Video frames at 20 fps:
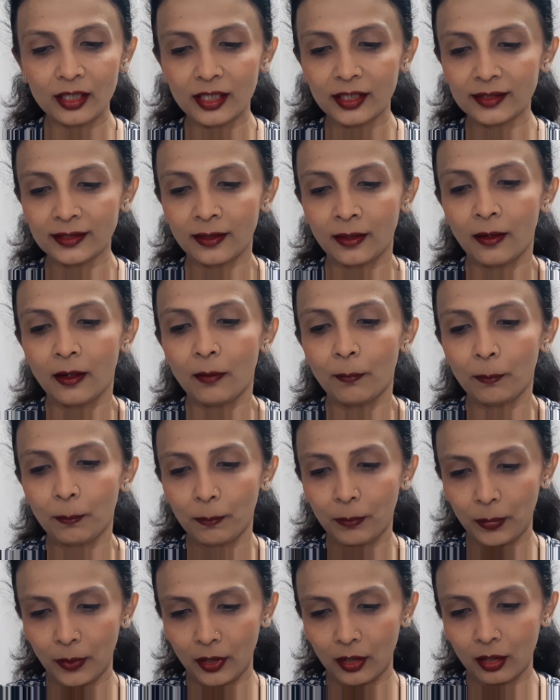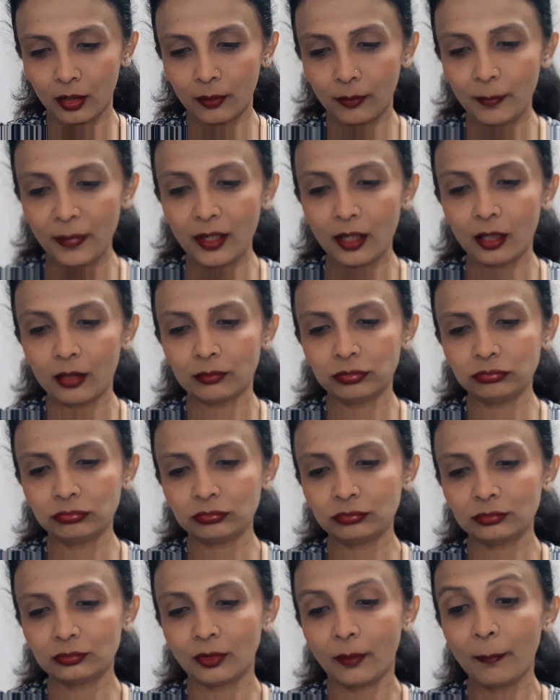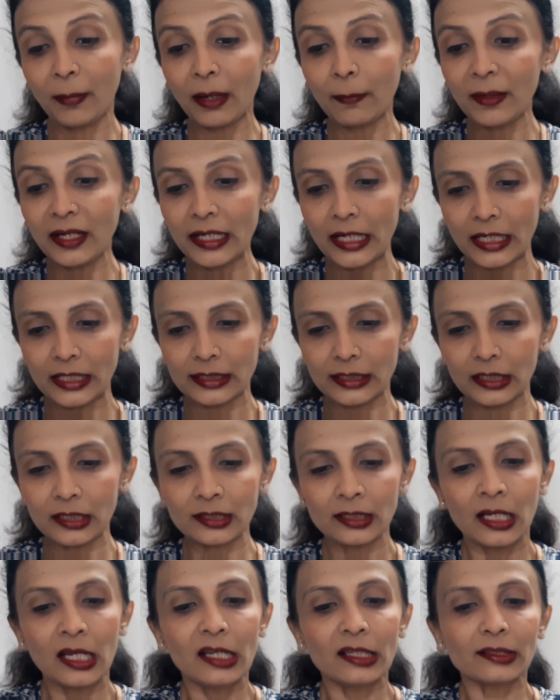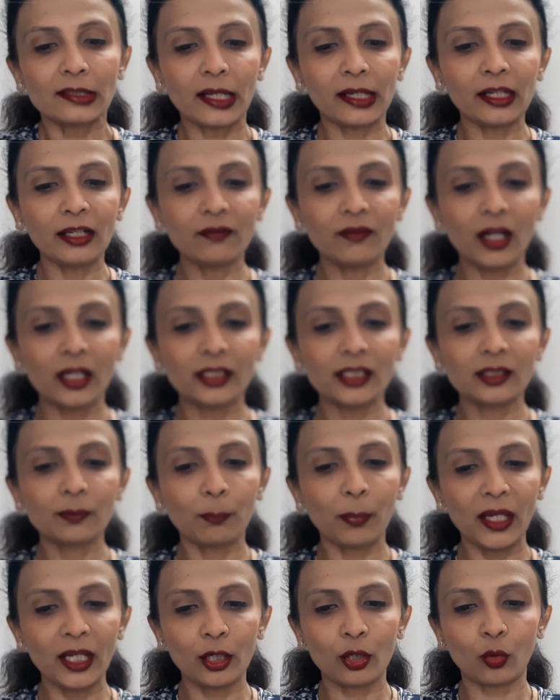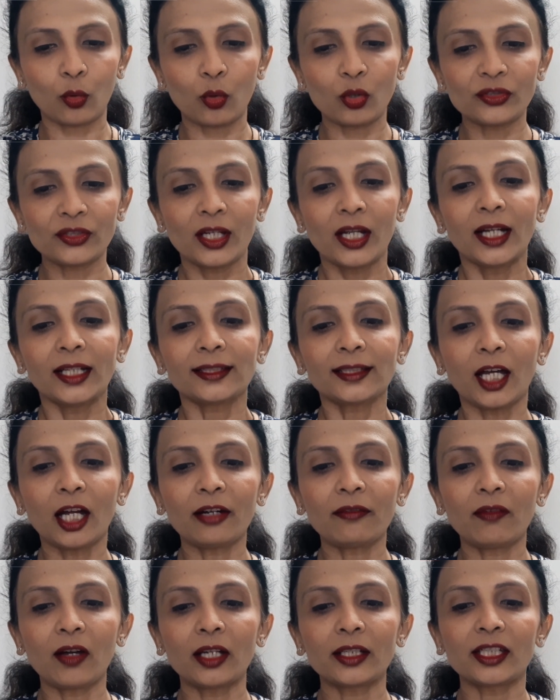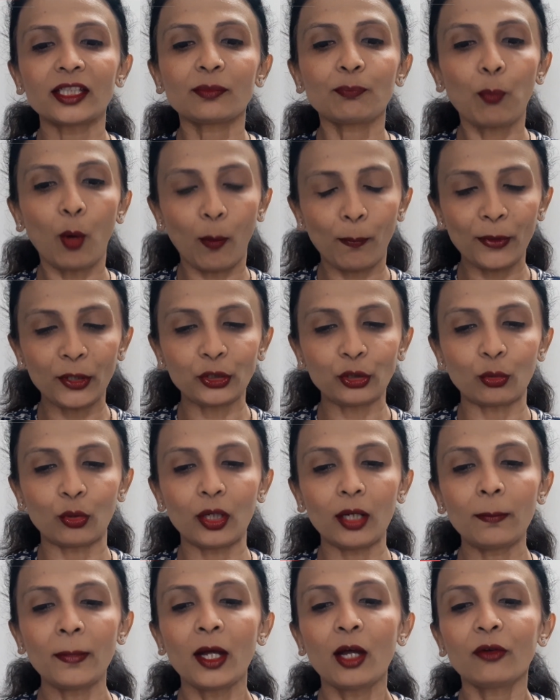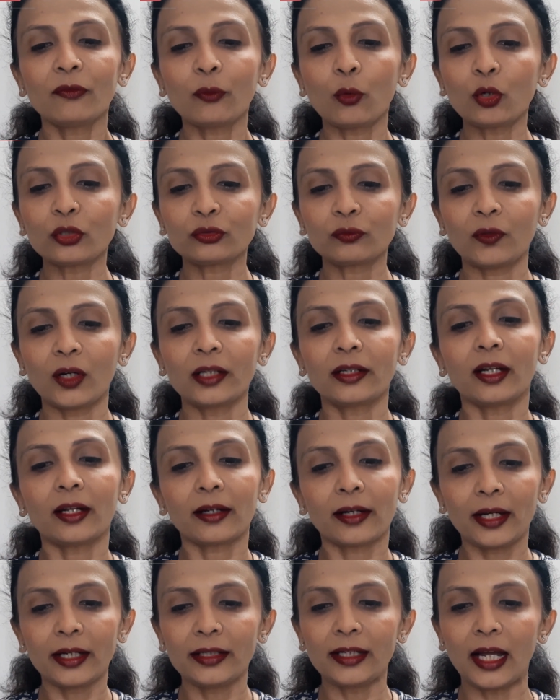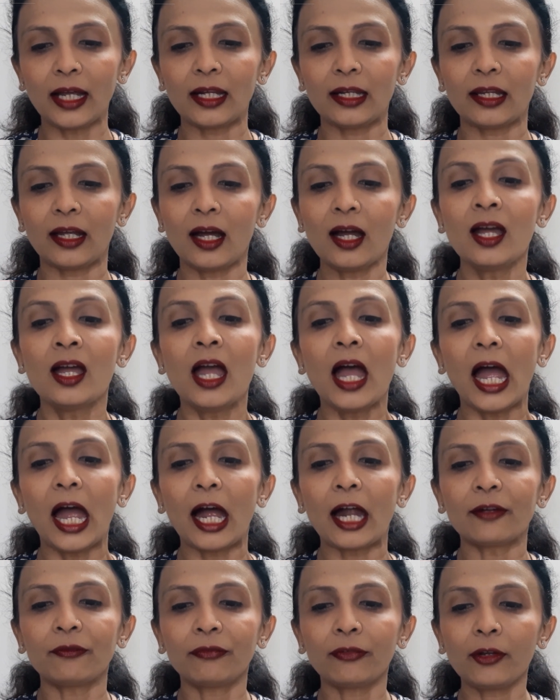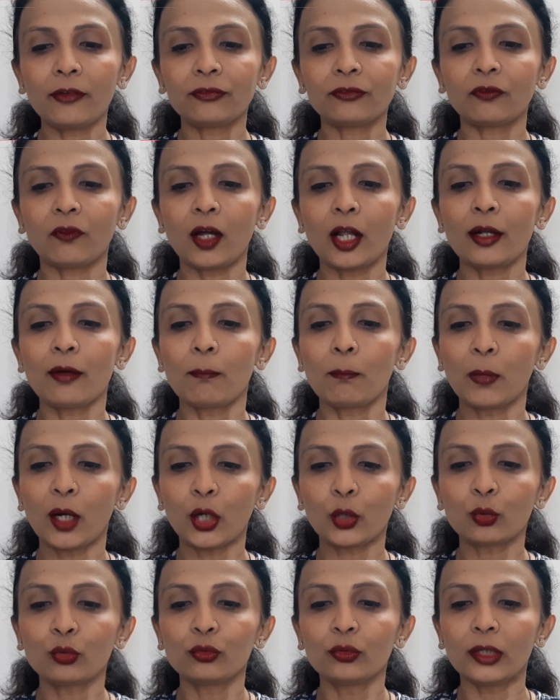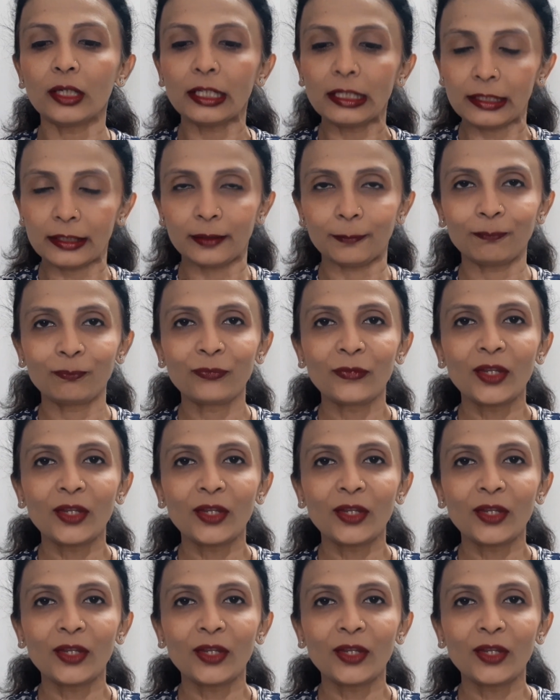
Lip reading: is Baby Daisies. Second one is Pink Rose. Third one is Poppy Tulip. Fourth one Red Dahlia. And fifth one Maroon Lily.